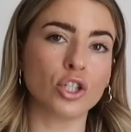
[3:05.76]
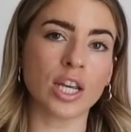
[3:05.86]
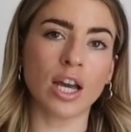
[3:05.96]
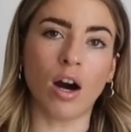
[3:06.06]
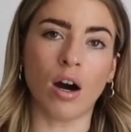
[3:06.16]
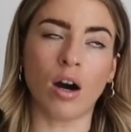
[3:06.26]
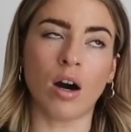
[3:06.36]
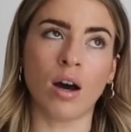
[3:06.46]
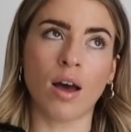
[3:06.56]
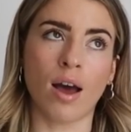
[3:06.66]
G
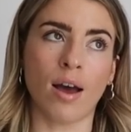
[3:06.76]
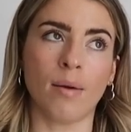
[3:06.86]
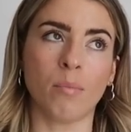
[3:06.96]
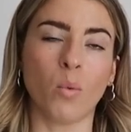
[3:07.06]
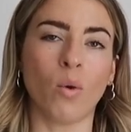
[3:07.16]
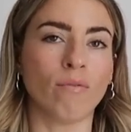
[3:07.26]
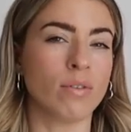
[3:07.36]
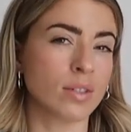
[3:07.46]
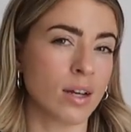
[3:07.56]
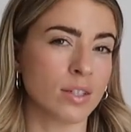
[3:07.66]
are um, one
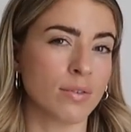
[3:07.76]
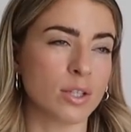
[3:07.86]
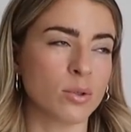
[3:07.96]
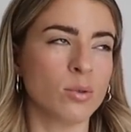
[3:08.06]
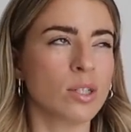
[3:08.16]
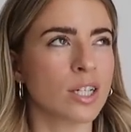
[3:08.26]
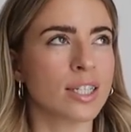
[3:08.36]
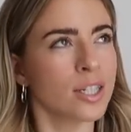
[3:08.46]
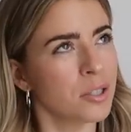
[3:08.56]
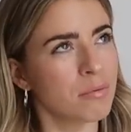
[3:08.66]
size fits all, which I
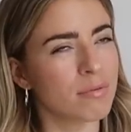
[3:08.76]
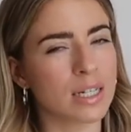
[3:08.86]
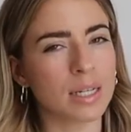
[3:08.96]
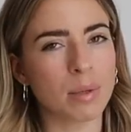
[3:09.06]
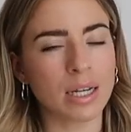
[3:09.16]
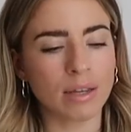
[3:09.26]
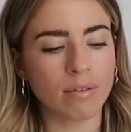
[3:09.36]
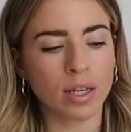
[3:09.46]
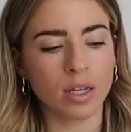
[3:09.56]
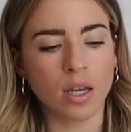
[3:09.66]
don't really
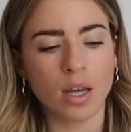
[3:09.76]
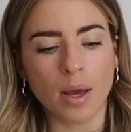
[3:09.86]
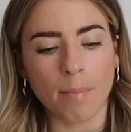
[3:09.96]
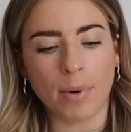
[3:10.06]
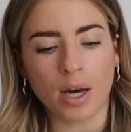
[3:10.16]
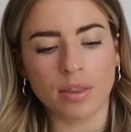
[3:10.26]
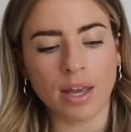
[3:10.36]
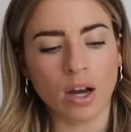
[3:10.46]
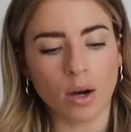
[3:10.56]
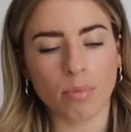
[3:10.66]
believe in, but
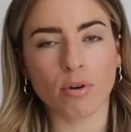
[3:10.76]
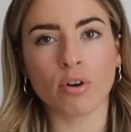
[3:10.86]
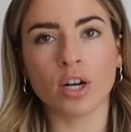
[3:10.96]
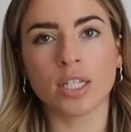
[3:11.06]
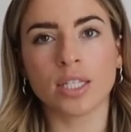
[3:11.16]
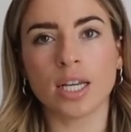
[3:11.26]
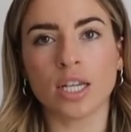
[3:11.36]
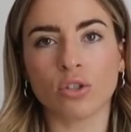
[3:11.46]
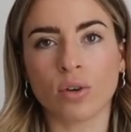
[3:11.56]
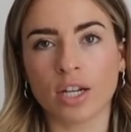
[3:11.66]
they are pretty
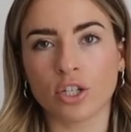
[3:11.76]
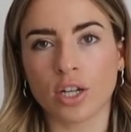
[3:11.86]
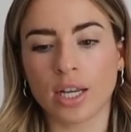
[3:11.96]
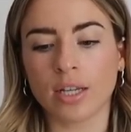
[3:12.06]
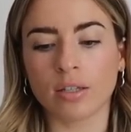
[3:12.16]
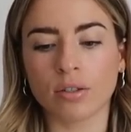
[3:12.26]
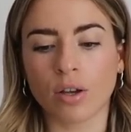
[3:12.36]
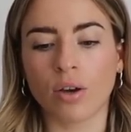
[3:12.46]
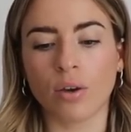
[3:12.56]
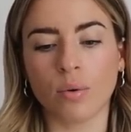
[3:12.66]
stretchy,
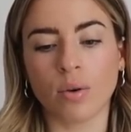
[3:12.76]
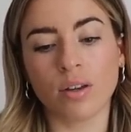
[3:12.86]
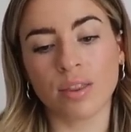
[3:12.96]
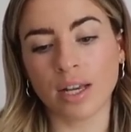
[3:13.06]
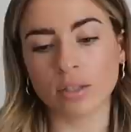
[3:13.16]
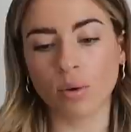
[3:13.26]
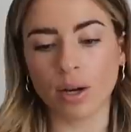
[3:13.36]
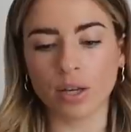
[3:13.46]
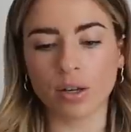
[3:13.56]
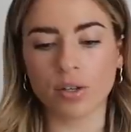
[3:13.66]
so that's
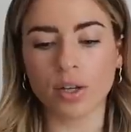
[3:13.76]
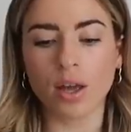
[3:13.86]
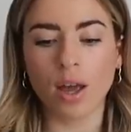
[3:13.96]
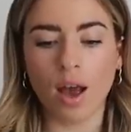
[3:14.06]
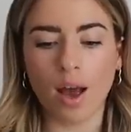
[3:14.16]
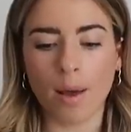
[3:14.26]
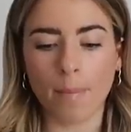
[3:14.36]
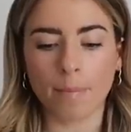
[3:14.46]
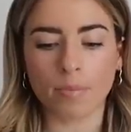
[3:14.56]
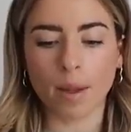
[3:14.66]
quite good.
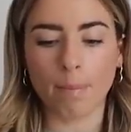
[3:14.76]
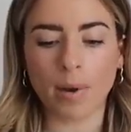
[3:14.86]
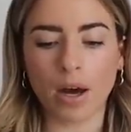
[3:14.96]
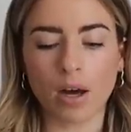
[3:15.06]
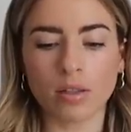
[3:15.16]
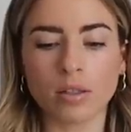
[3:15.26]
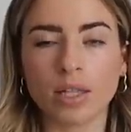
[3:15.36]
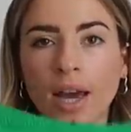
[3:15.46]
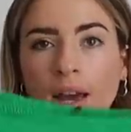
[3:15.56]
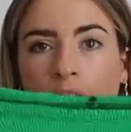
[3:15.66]
Um, but
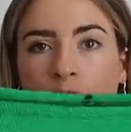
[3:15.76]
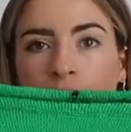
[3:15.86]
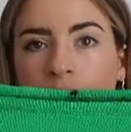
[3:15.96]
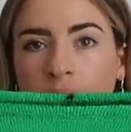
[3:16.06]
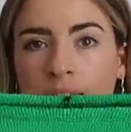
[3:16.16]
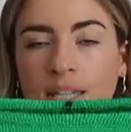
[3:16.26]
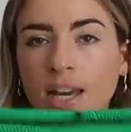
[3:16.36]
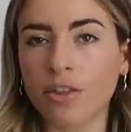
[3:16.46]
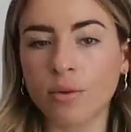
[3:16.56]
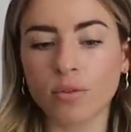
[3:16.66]
yeah, I really liked it.
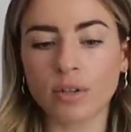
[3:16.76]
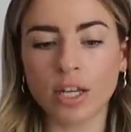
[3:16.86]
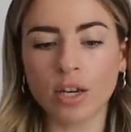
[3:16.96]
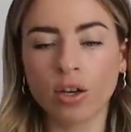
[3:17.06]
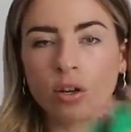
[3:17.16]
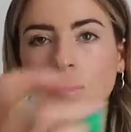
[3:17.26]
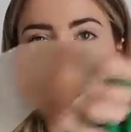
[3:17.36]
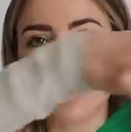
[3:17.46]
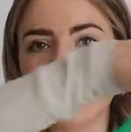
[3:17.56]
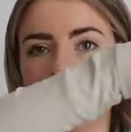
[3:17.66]
I thought it was really cute.
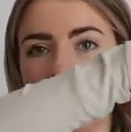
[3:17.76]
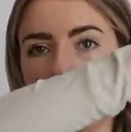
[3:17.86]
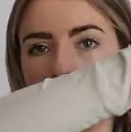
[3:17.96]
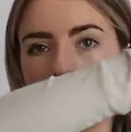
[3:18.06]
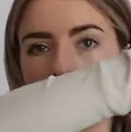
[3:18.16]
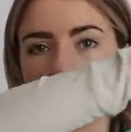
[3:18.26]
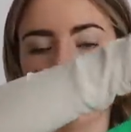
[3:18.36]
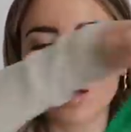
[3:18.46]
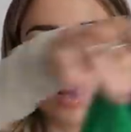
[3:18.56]
These are the bottoms.